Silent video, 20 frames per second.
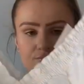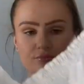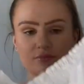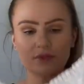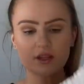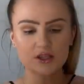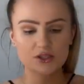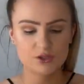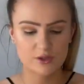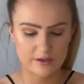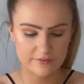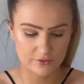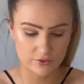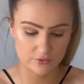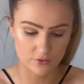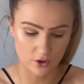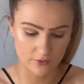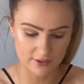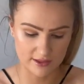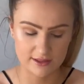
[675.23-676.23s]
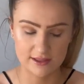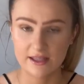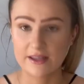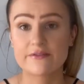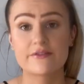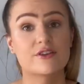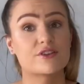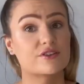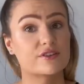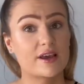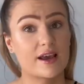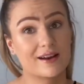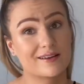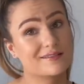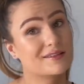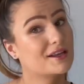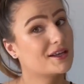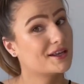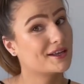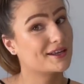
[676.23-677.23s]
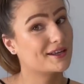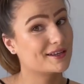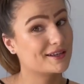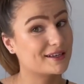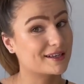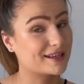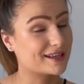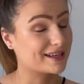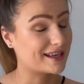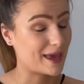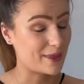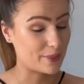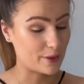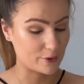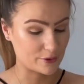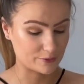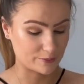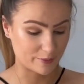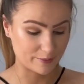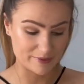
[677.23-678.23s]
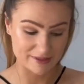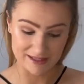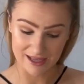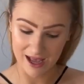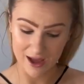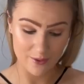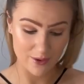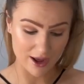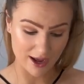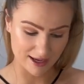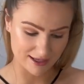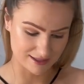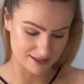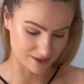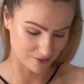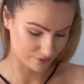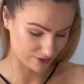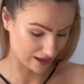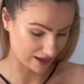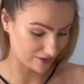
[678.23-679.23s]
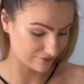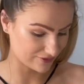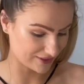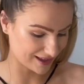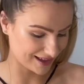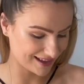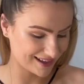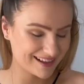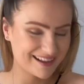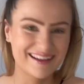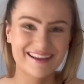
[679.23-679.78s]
so if you've got the cleavage then you can get those puppies out I don't have that